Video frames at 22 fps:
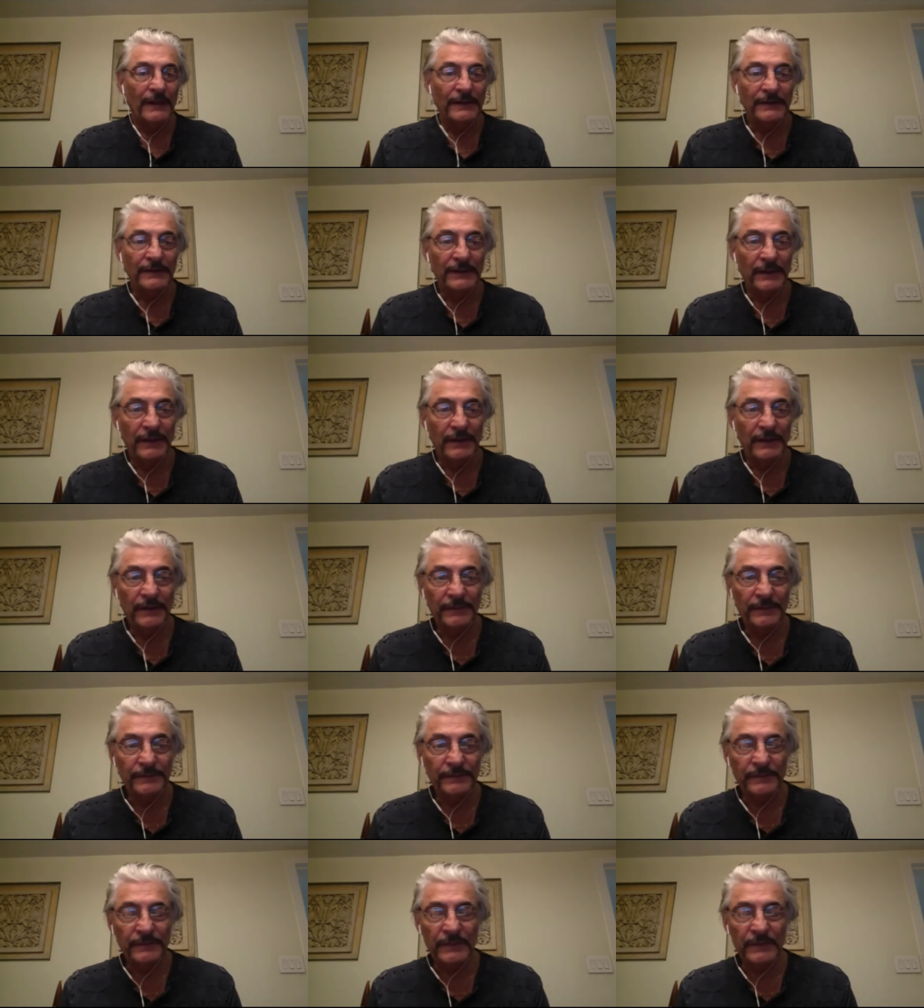You know,
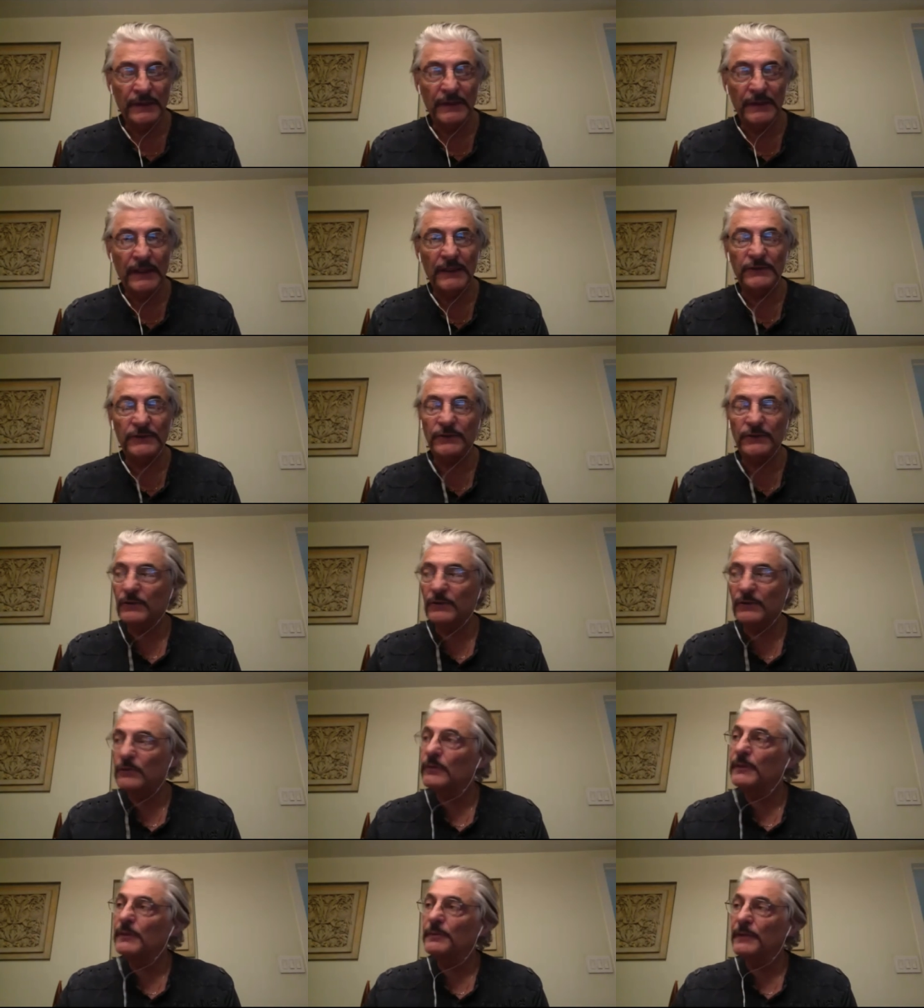and that's what
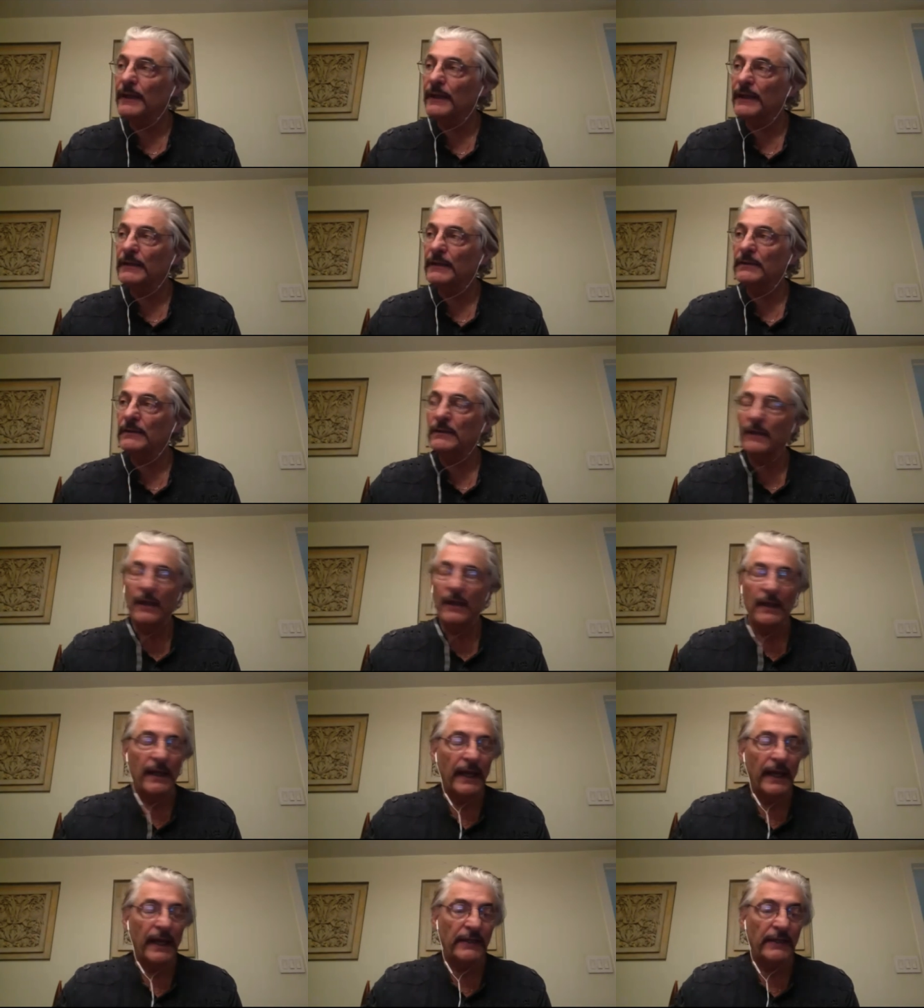we played
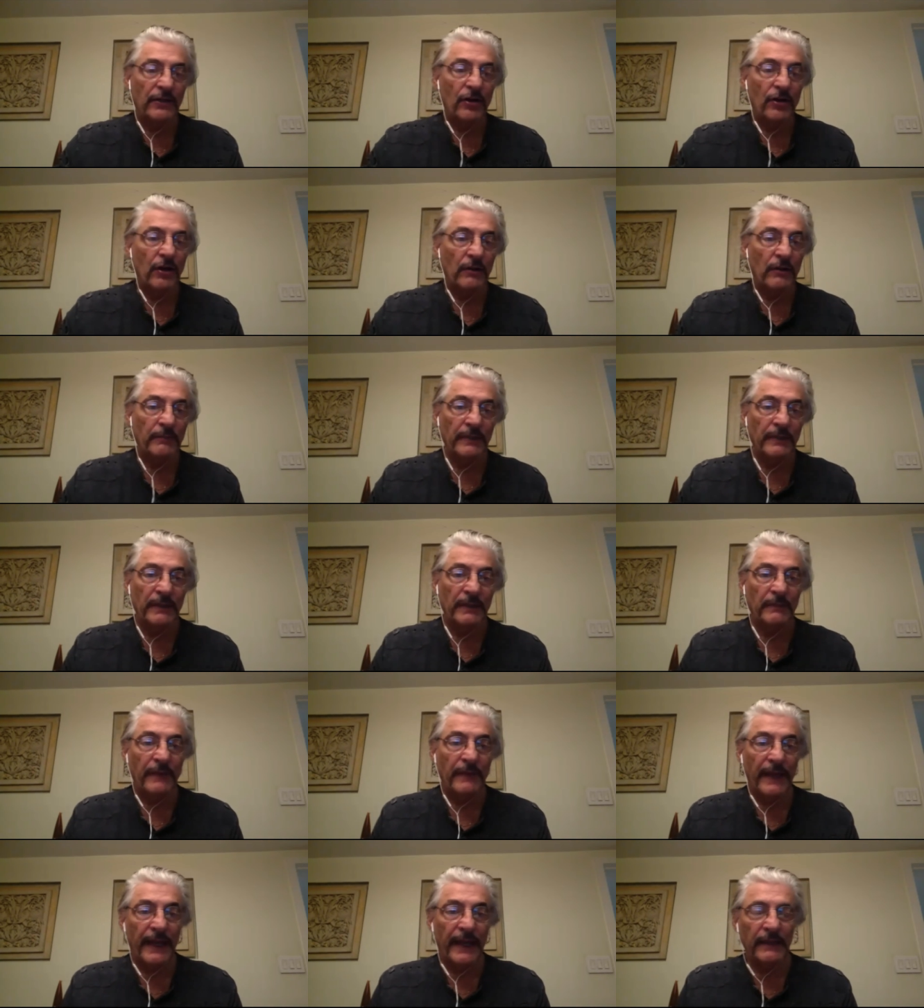at an R&B
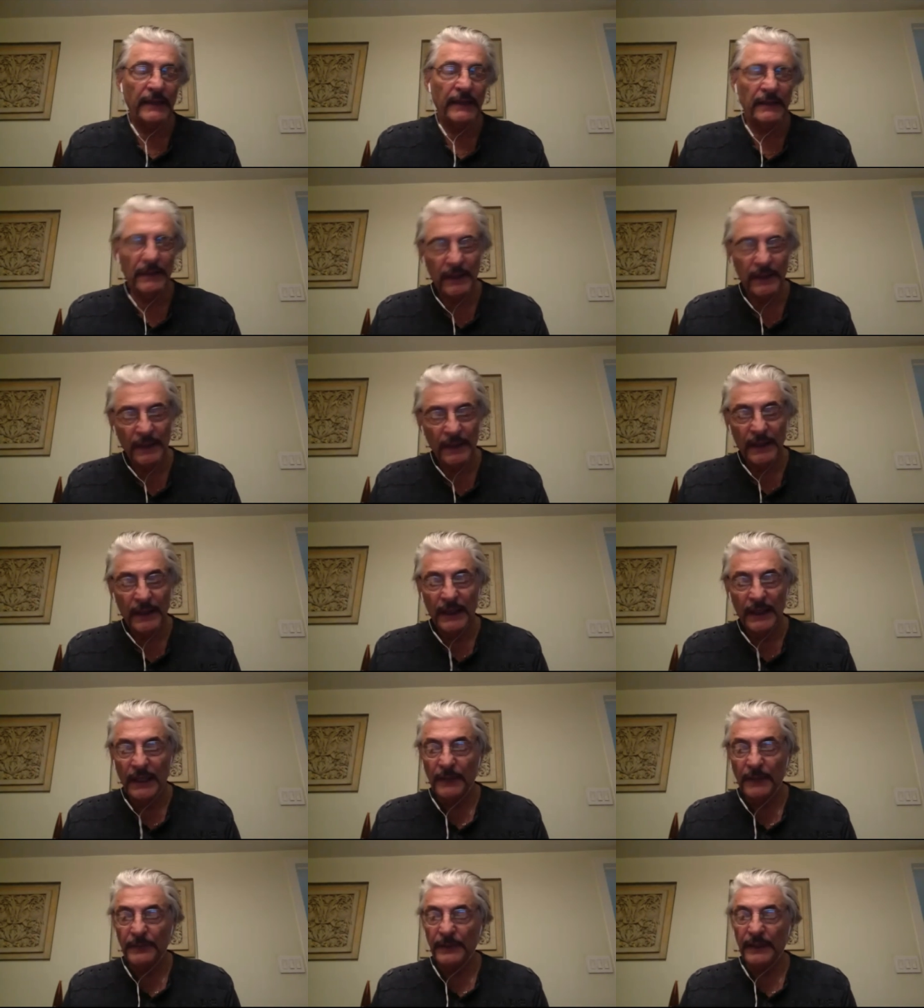band.
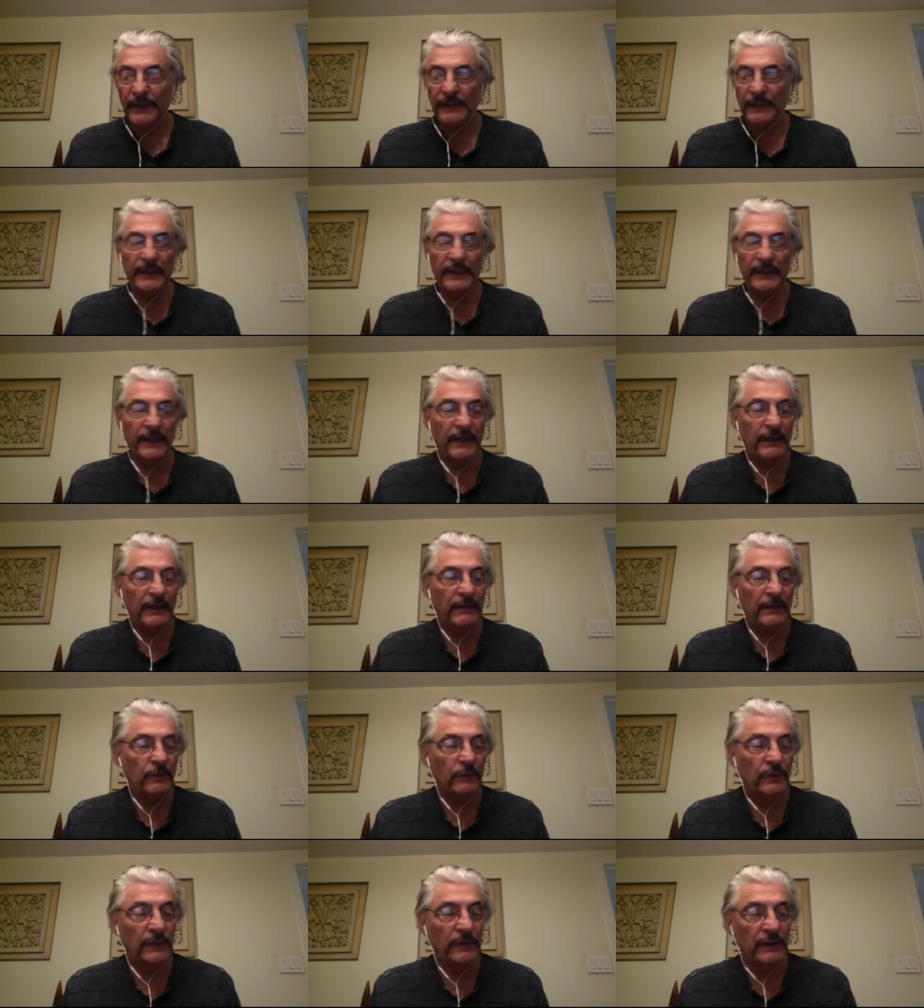played there
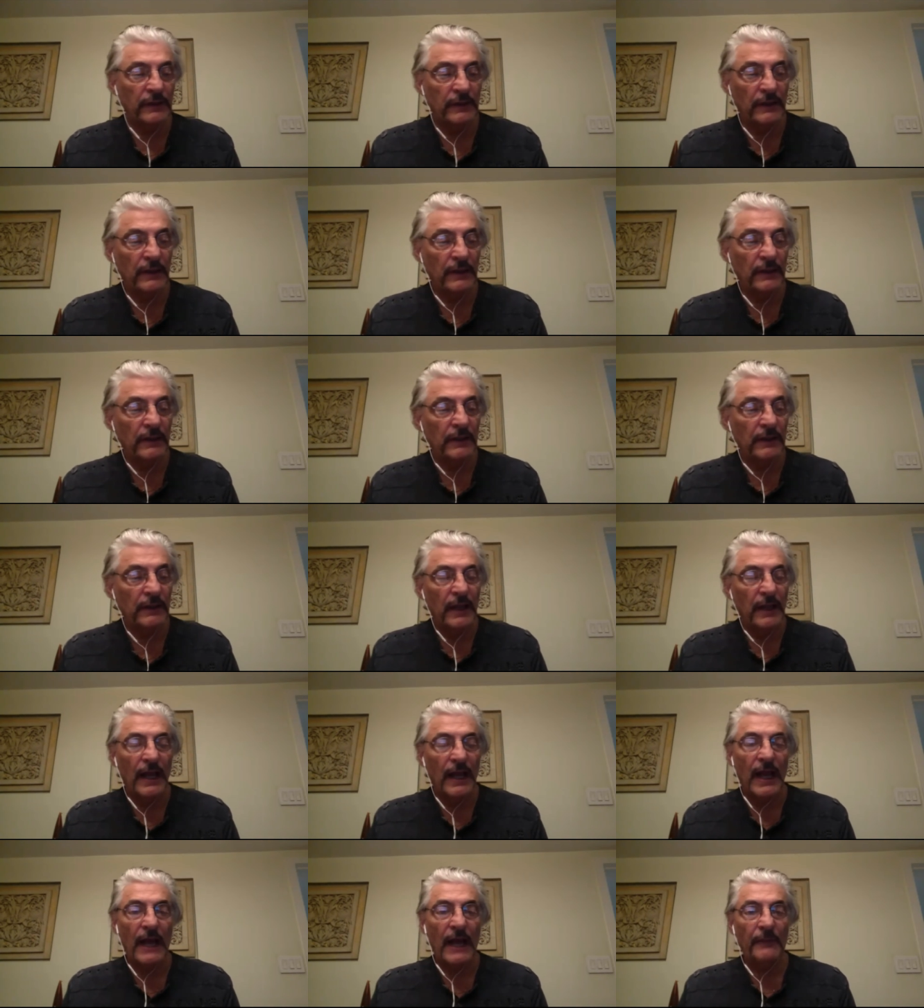with uh,
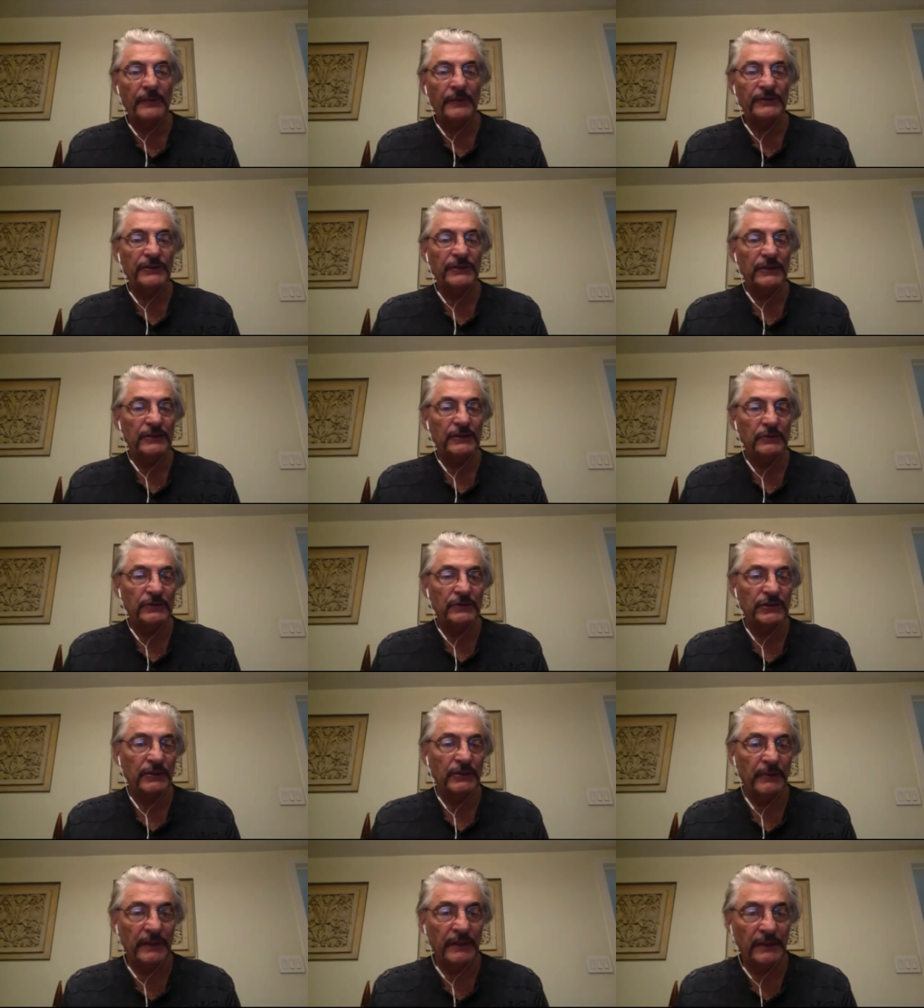opposite
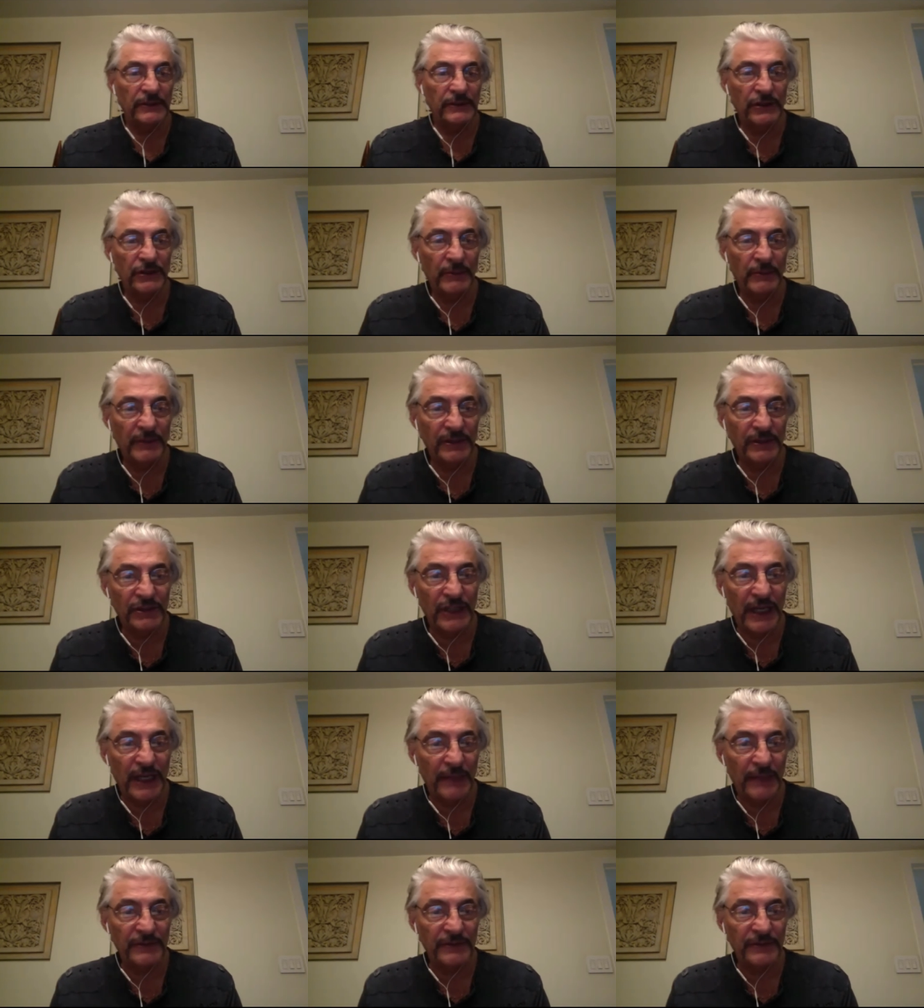Jimmy Jimmy
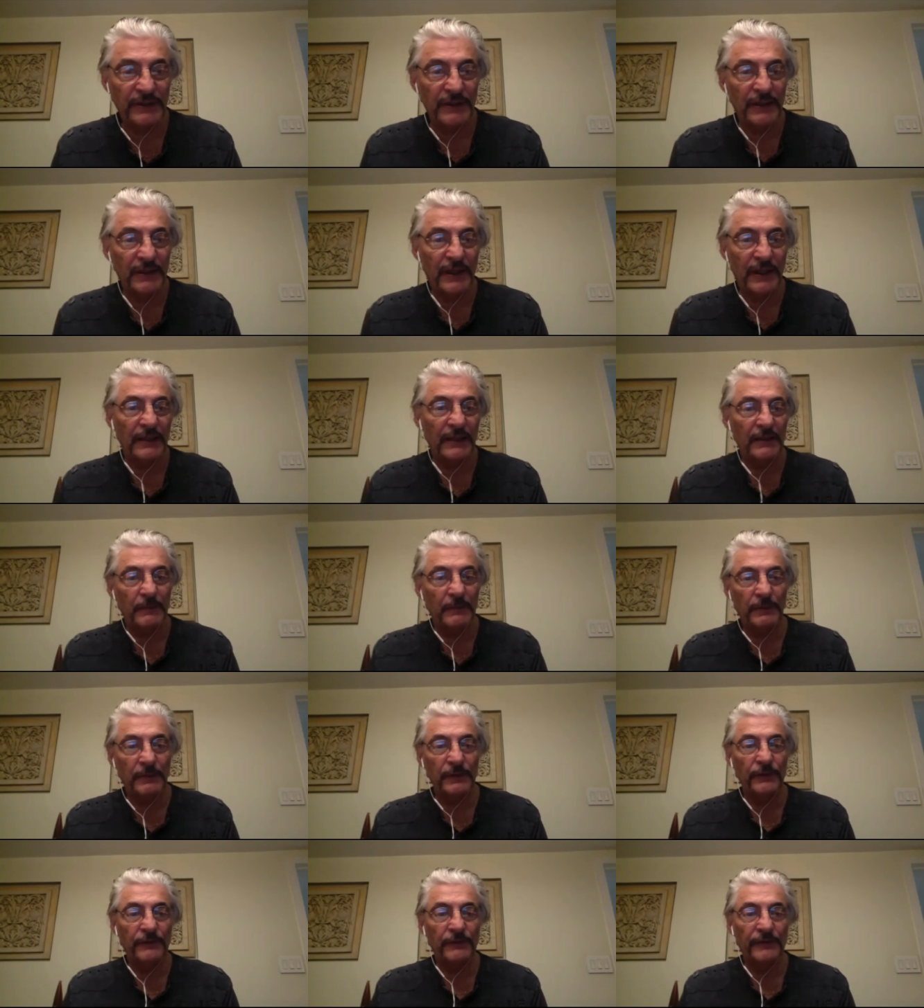James and, and the
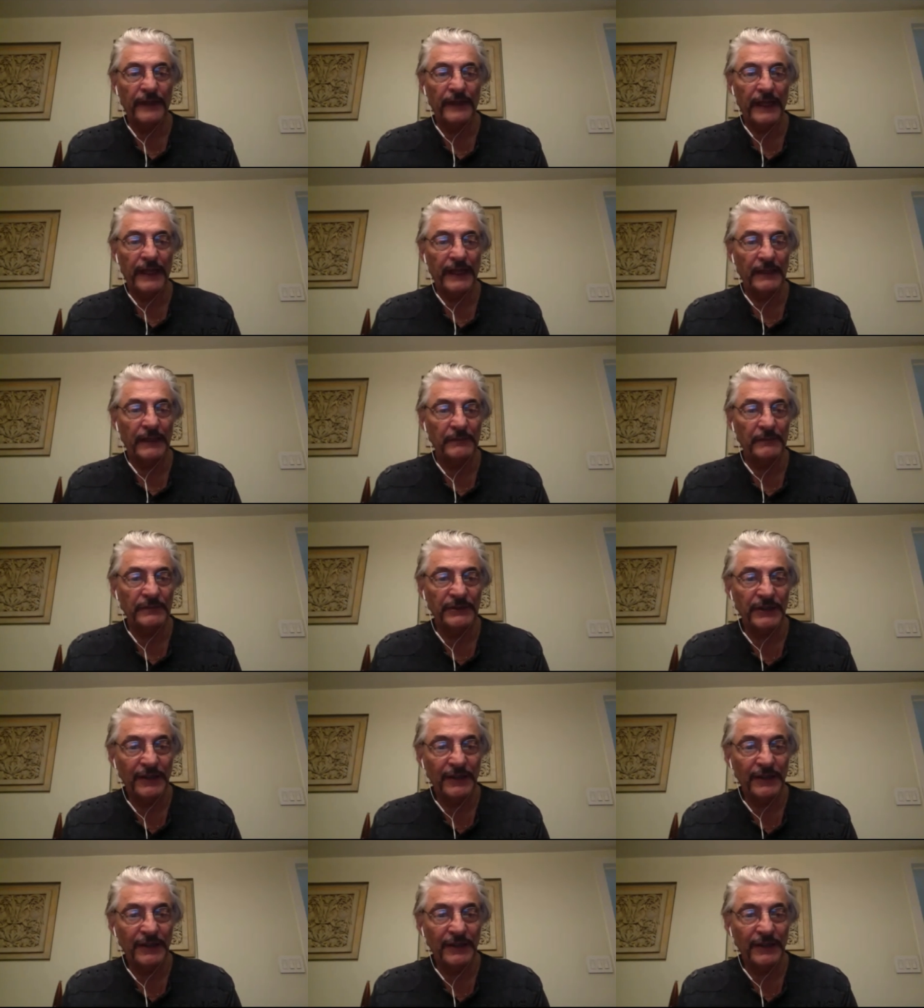Blue Flames.